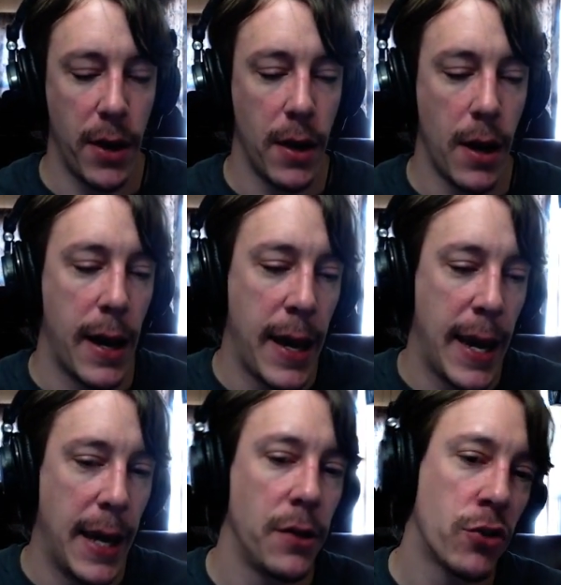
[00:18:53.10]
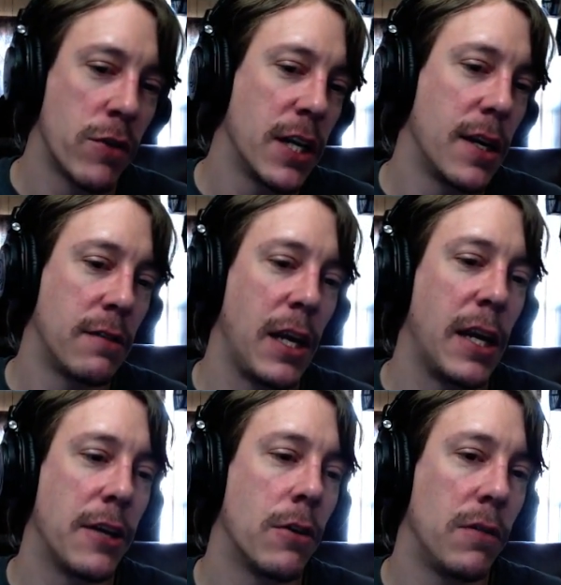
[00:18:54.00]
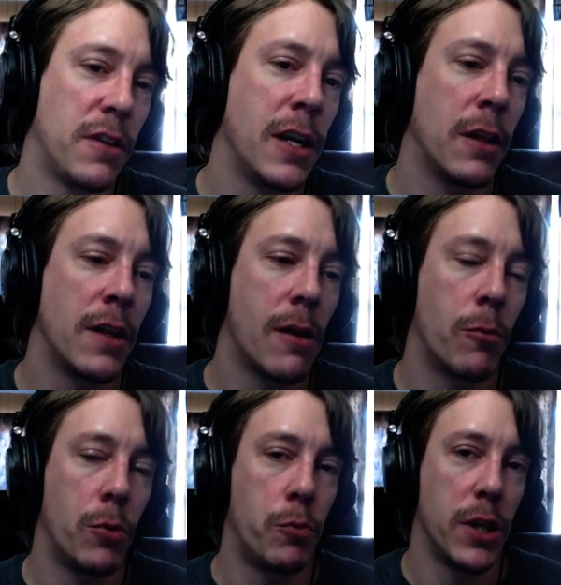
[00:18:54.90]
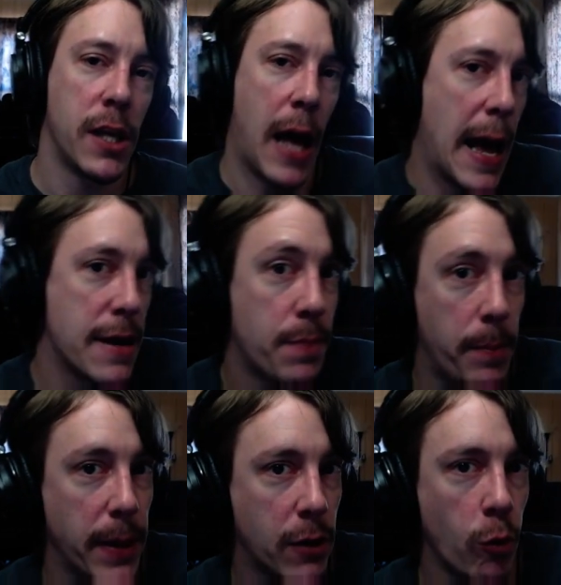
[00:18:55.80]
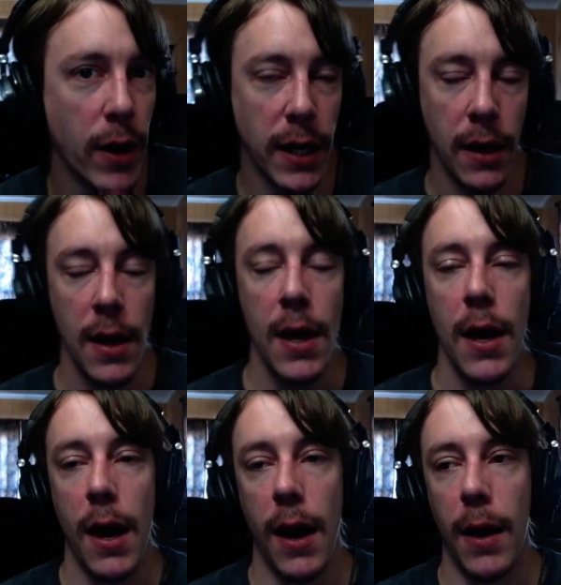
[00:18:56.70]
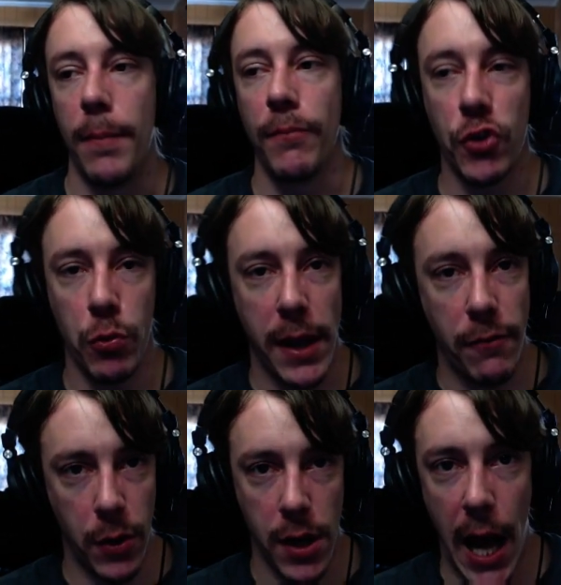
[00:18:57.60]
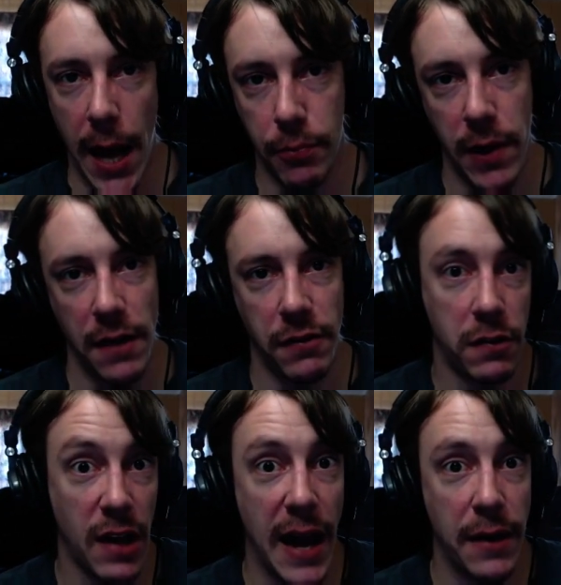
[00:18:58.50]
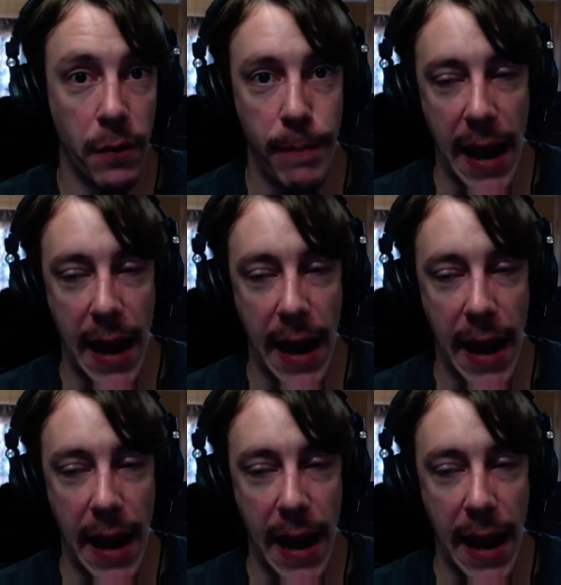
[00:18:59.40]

but But ahead in twenty nineteen, I don't see anything that will really hype Bitcoin um, to a very high price aside from